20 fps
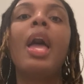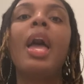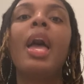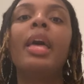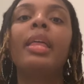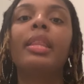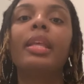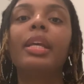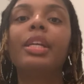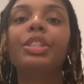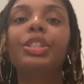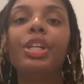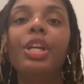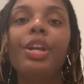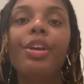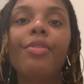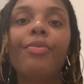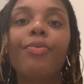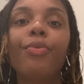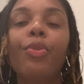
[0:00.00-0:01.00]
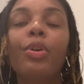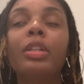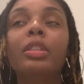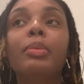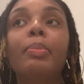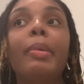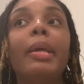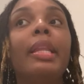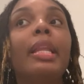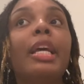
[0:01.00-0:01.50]
And then she informs
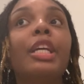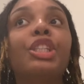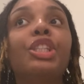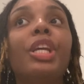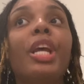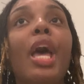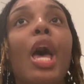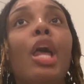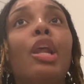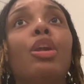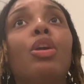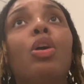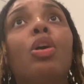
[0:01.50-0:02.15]
me that she had an